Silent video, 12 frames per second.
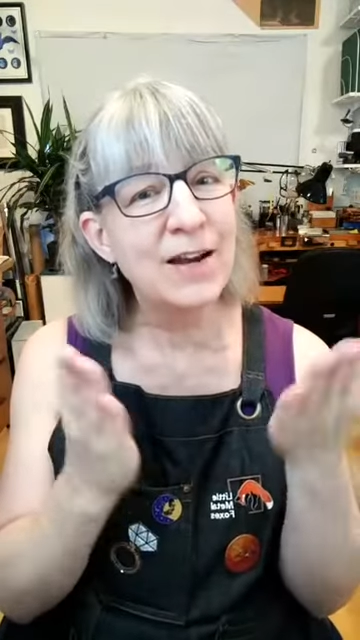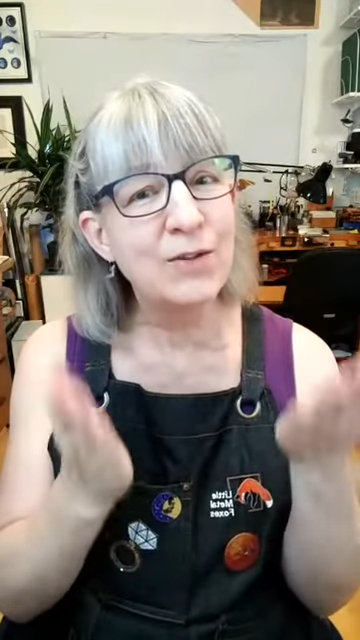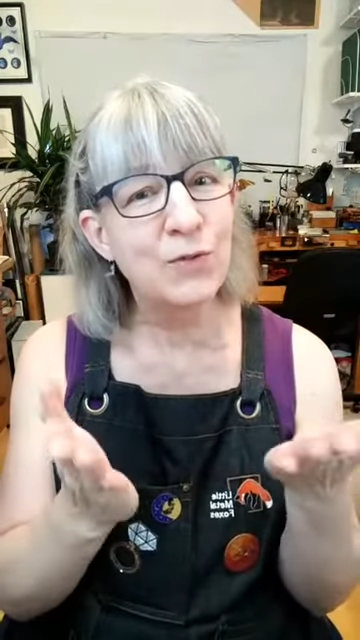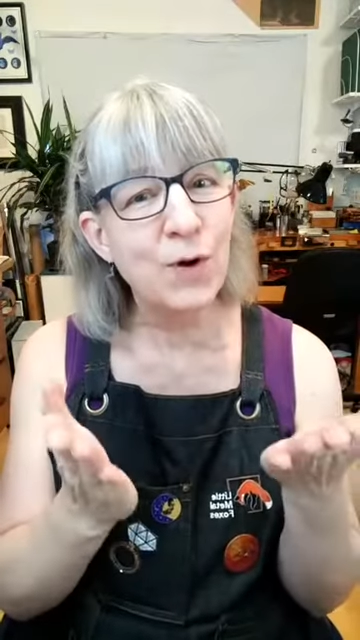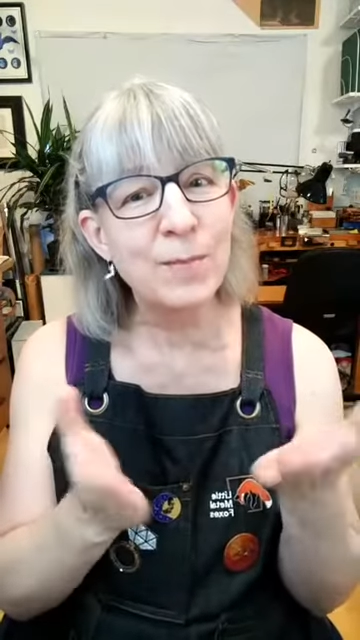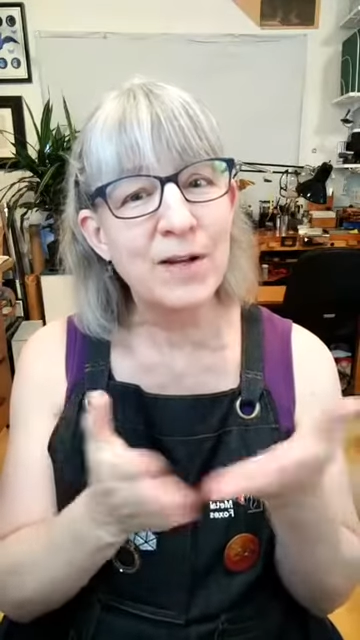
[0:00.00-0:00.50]

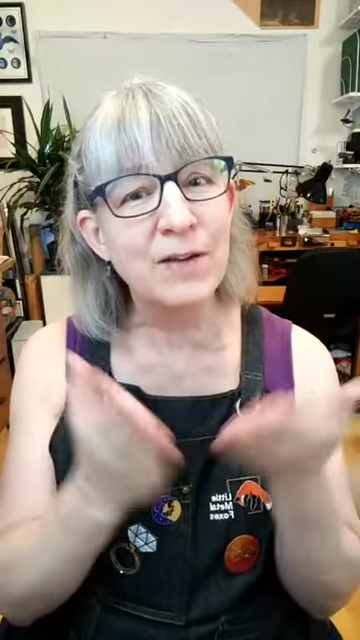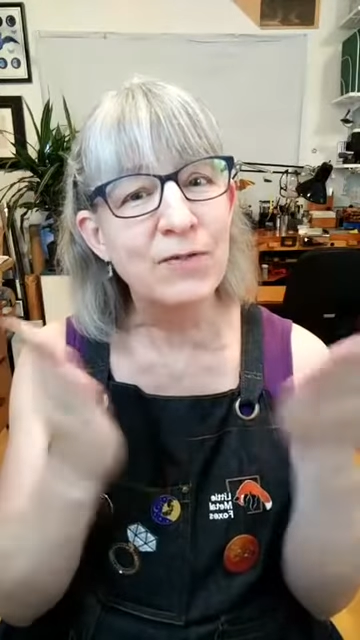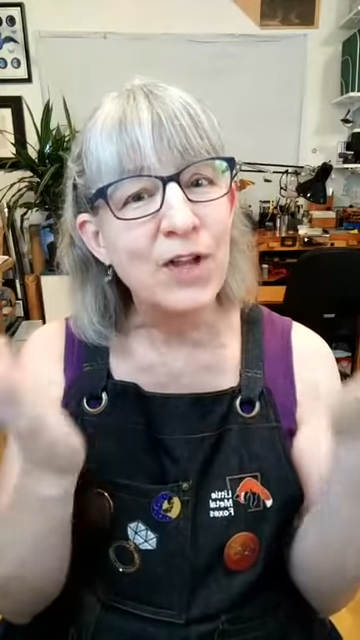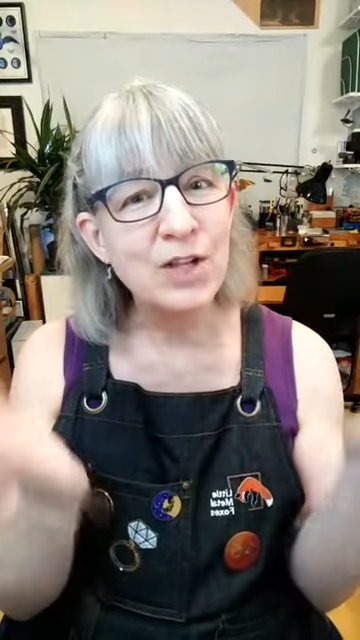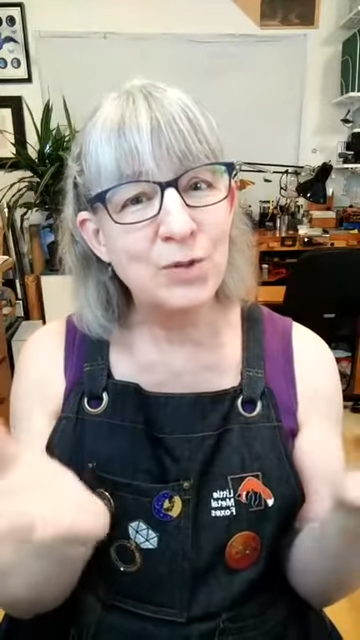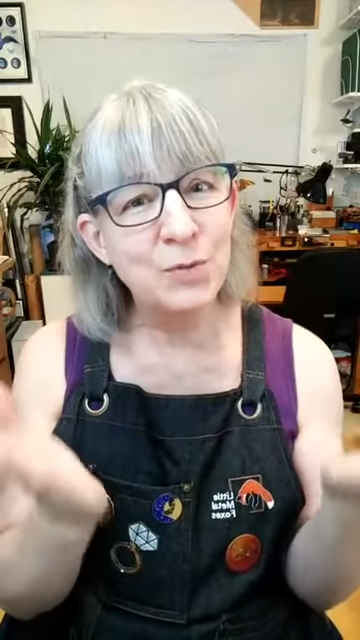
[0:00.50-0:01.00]

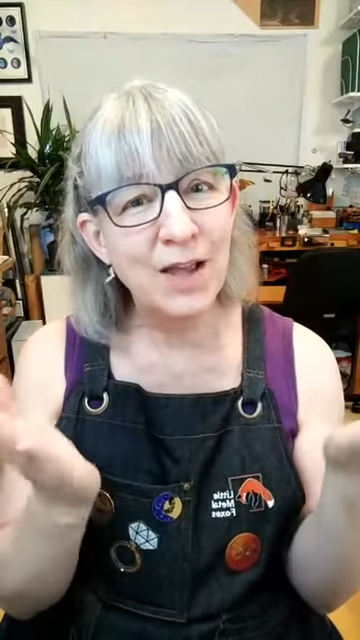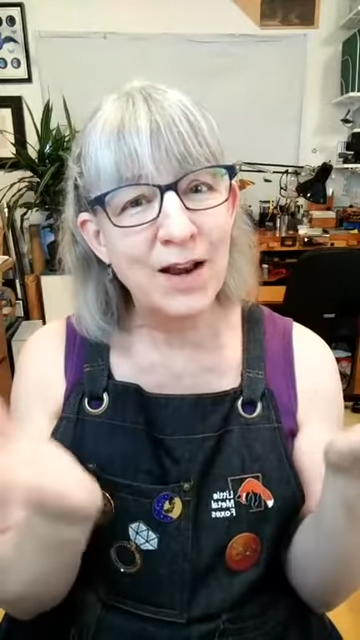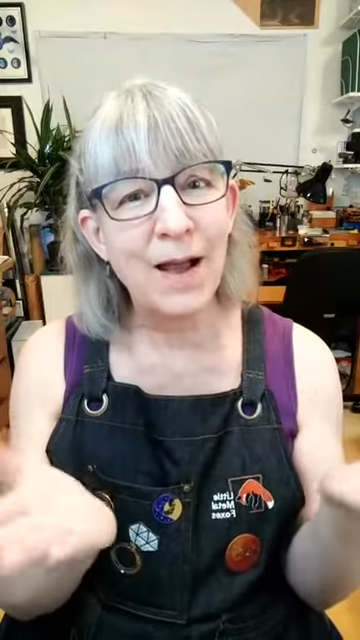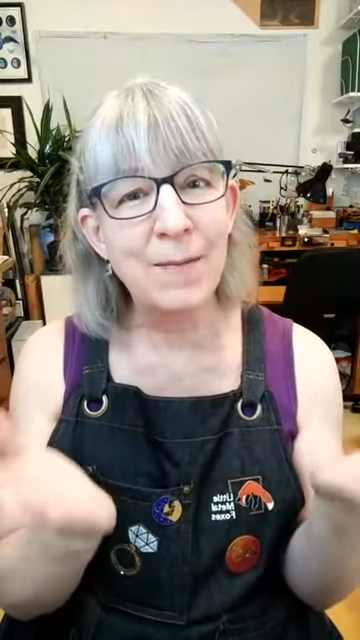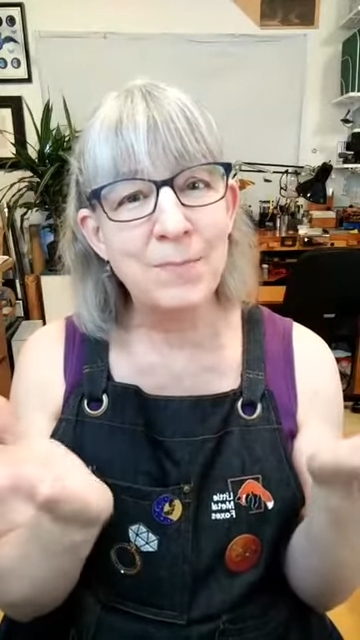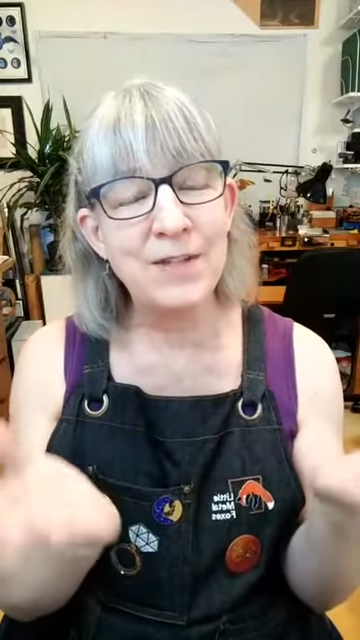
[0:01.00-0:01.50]
informative. You
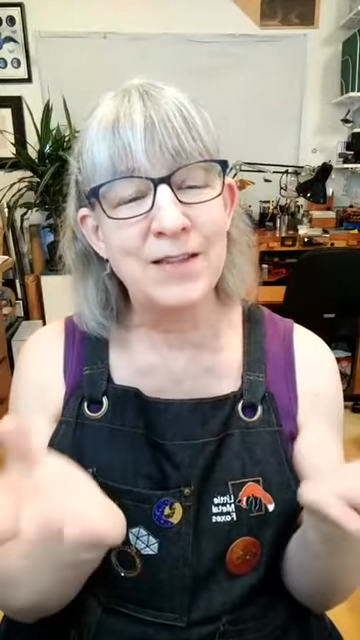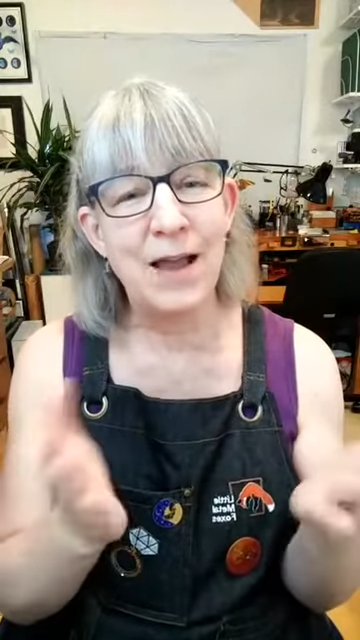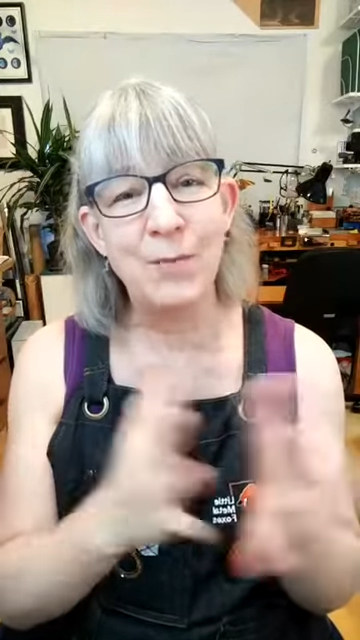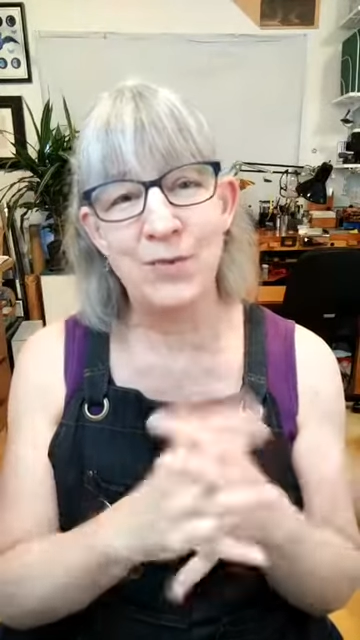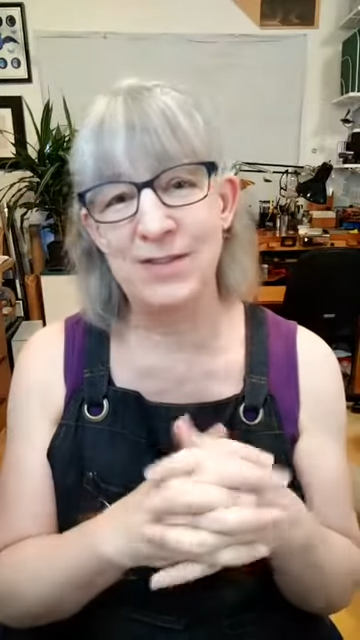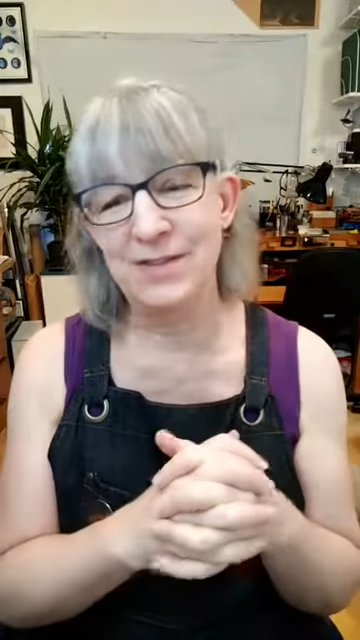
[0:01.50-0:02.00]
cannot beat
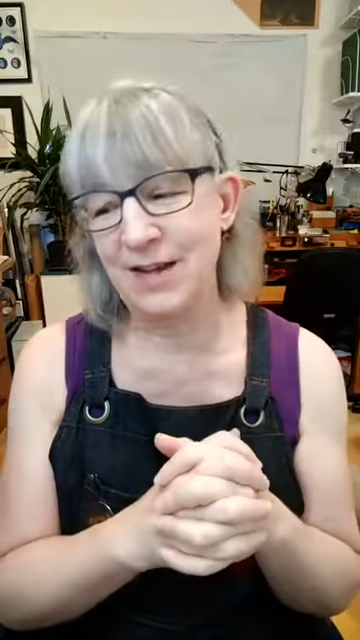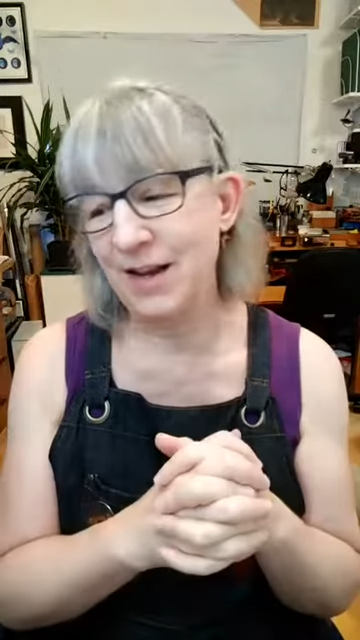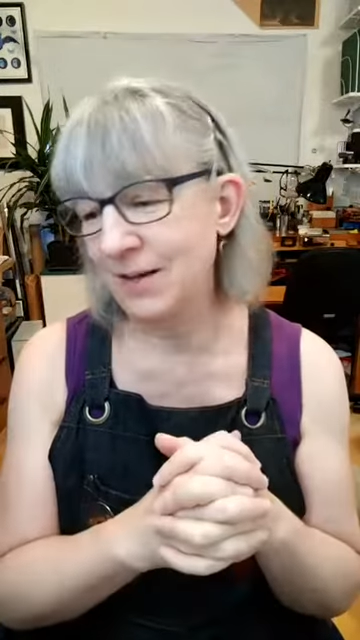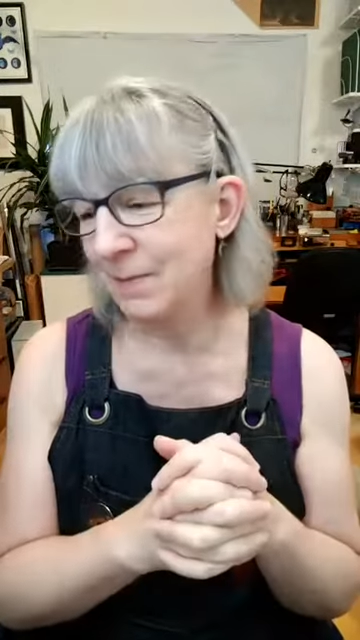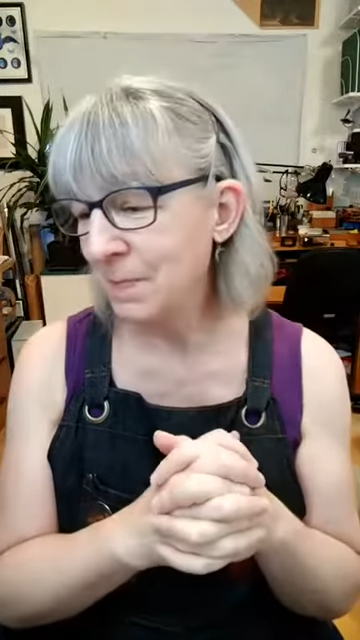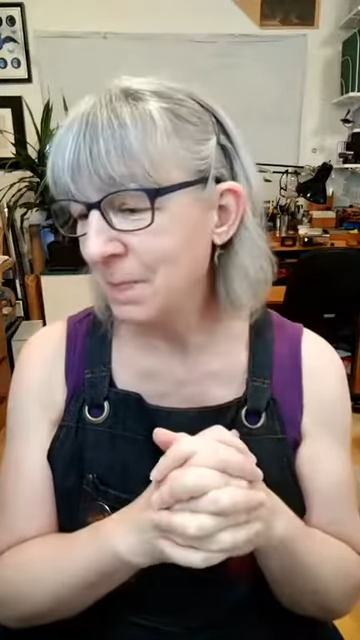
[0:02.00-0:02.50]
that with a
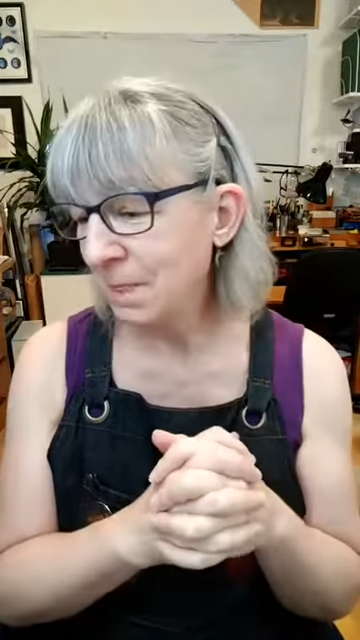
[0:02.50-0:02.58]
stick.